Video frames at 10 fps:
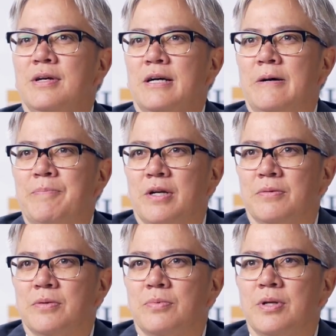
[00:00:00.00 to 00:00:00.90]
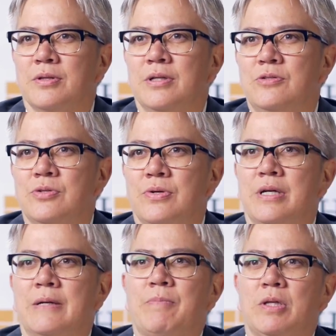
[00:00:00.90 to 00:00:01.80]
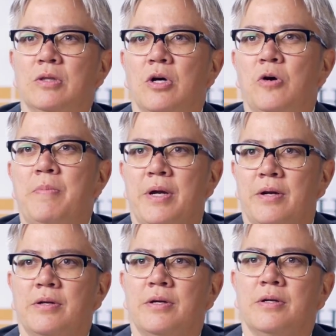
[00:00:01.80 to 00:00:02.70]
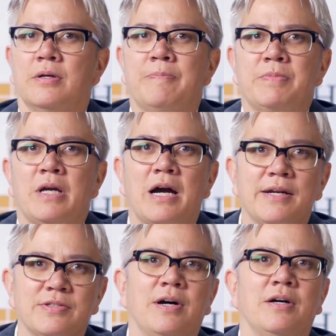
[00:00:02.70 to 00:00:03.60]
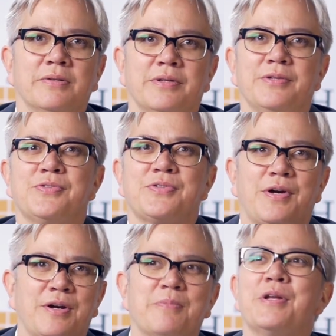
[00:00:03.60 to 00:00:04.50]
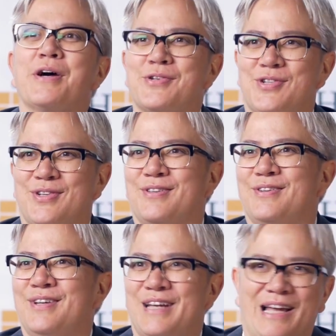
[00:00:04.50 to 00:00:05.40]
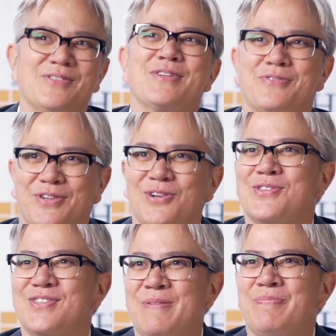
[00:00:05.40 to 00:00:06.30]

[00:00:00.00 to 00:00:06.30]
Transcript: Um, are we really doing low barrier, high tolerance, harm reduction, housing first,